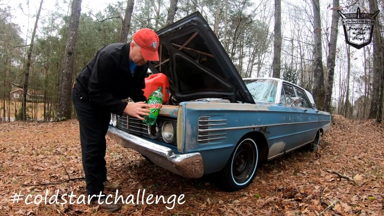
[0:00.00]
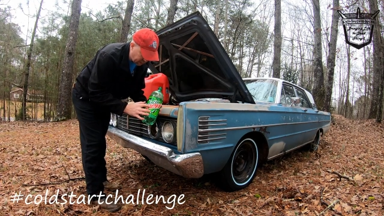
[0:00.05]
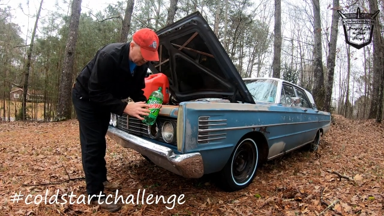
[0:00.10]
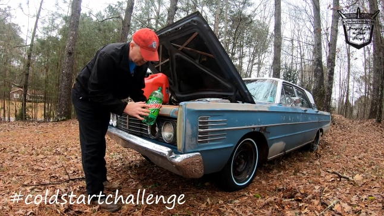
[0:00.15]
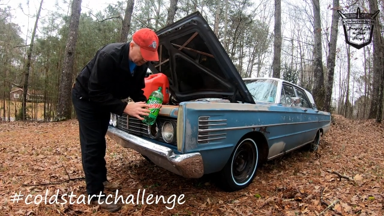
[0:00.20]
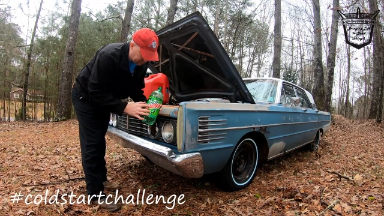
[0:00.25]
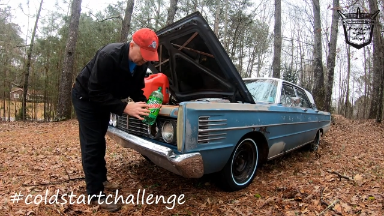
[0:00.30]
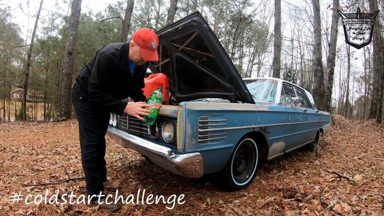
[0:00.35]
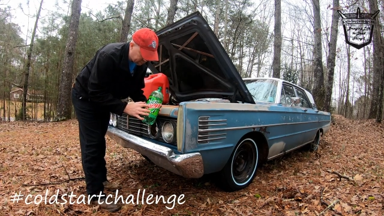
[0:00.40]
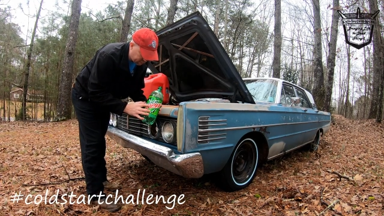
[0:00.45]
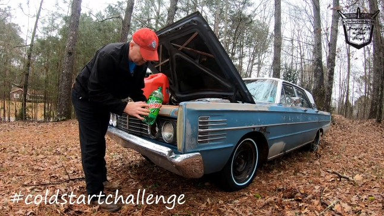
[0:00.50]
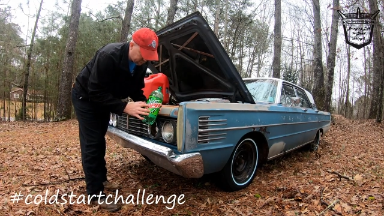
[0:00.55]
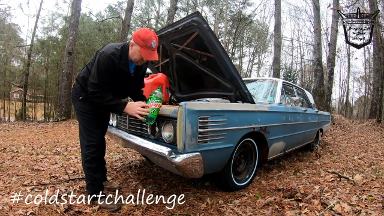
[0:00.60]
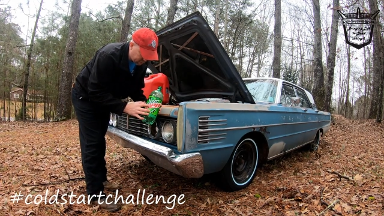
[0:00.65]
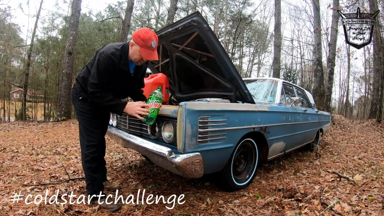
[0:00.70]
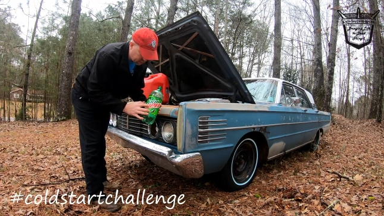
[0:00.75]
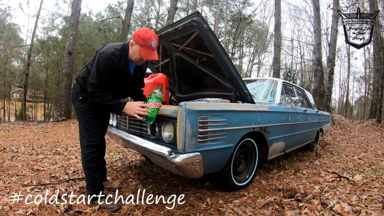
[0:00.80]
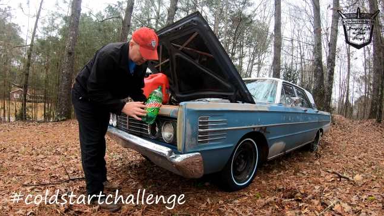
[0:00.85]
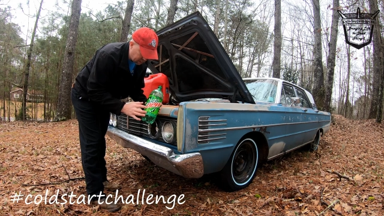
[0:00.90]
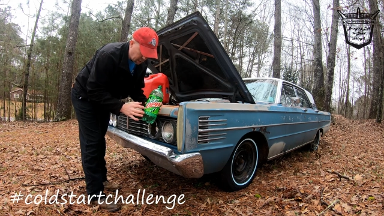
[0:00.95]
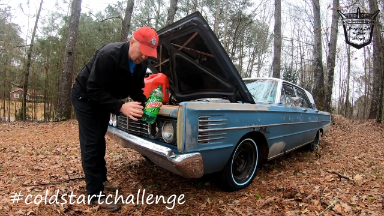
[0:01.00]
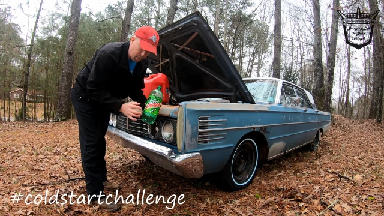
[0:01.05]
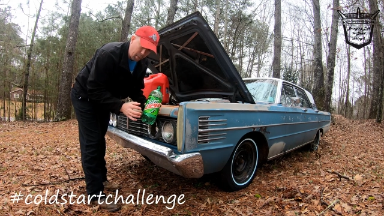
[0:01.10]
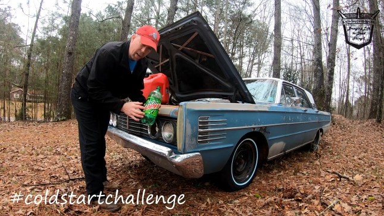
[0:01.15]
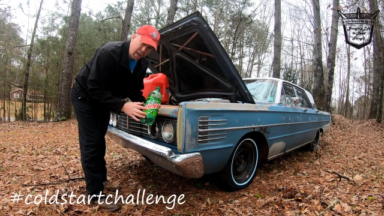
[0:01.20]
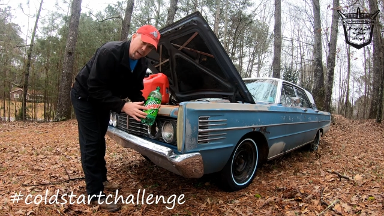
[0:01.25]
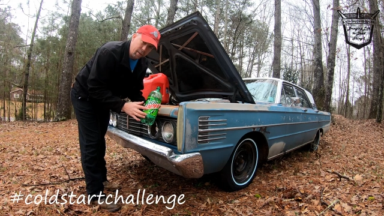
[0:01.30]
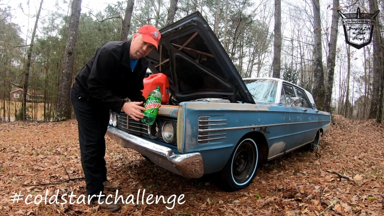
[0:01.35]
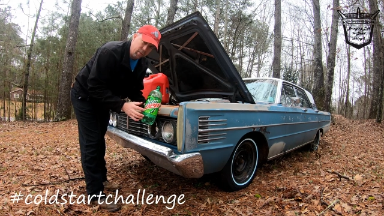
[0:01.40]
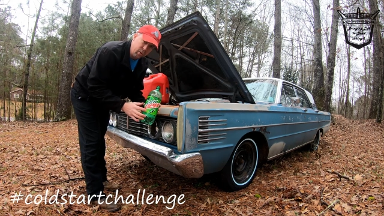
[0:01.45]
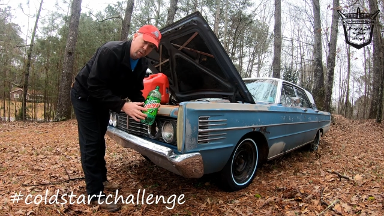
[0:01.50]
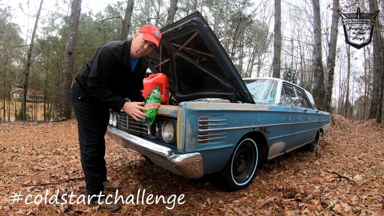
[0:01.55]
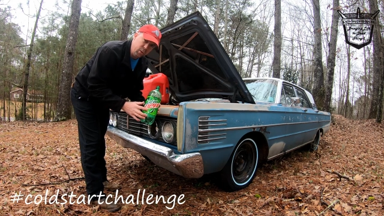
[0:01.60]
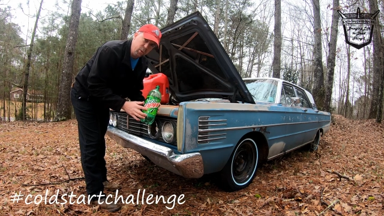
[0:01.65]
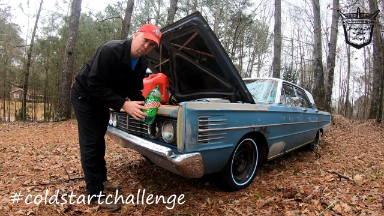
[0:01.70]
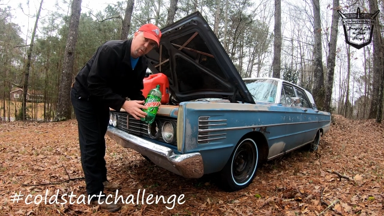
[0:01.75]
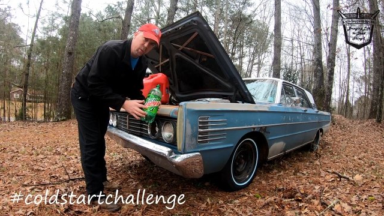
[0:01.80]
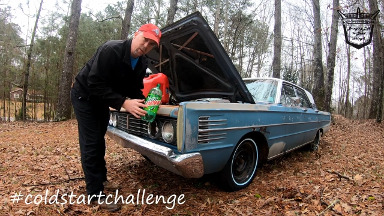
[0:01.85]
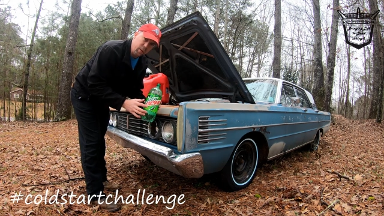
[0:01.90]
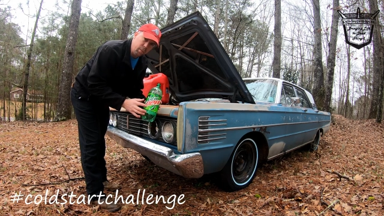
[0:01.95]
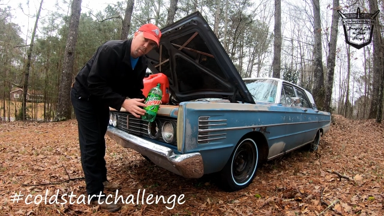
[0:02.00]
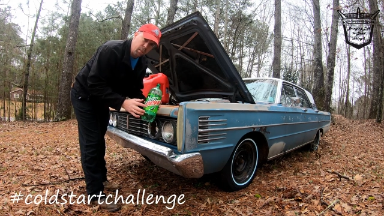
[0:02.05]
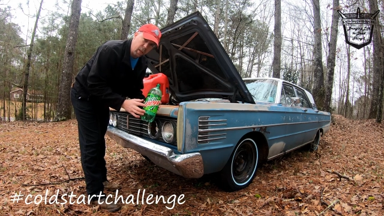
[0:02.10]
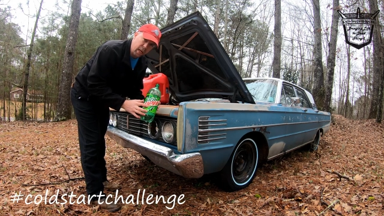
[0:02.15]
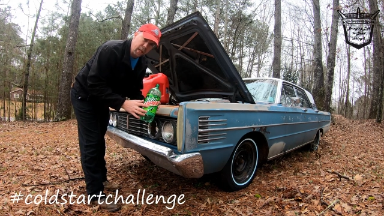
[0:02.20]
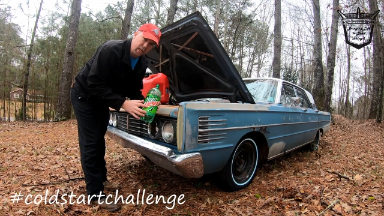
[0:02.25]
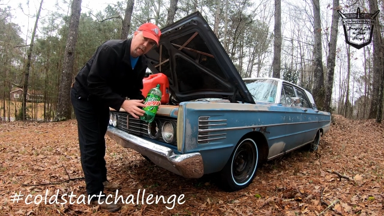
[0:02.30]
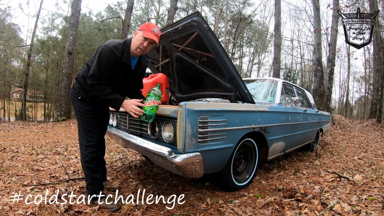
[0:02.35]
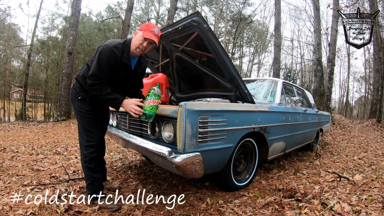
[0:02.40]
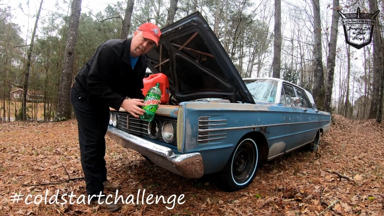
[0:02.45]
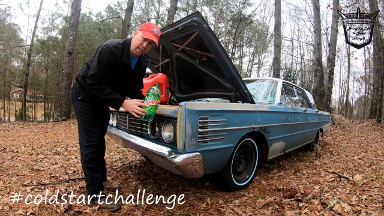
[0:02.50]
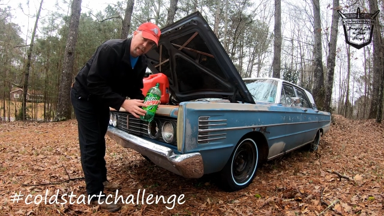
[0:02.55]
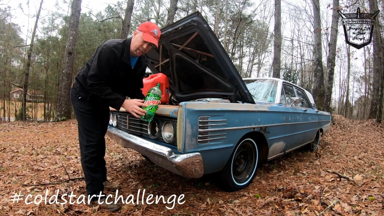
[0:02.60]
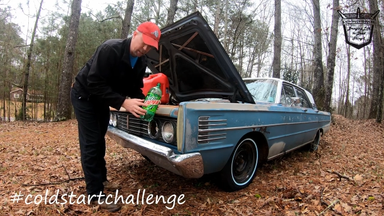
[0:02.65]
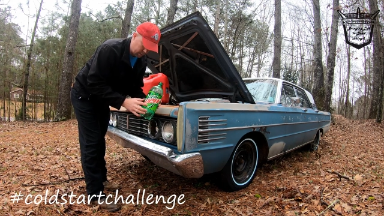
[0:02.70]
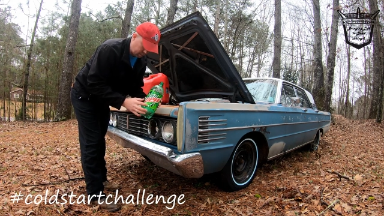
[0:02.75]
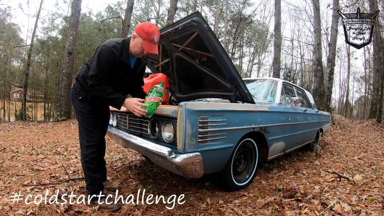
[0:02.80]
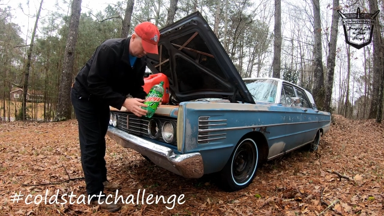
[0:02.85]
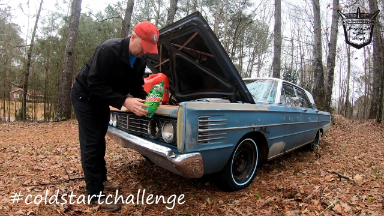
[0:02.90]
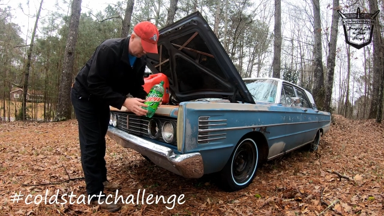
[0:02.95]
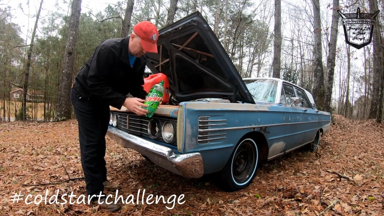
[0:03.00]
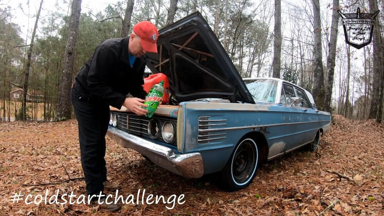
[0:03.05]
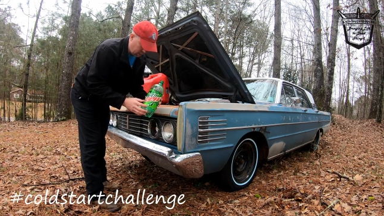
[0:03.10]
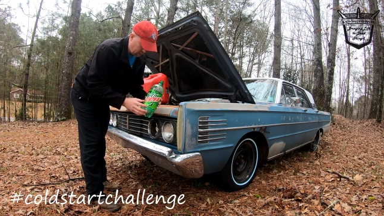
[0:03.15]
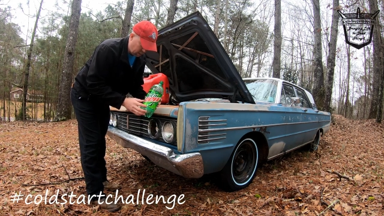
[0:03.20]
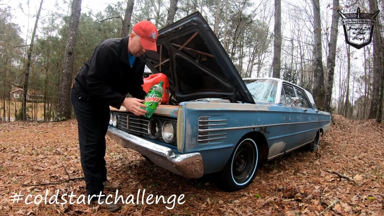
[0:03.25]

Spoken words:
Nobody's mouth can be seen.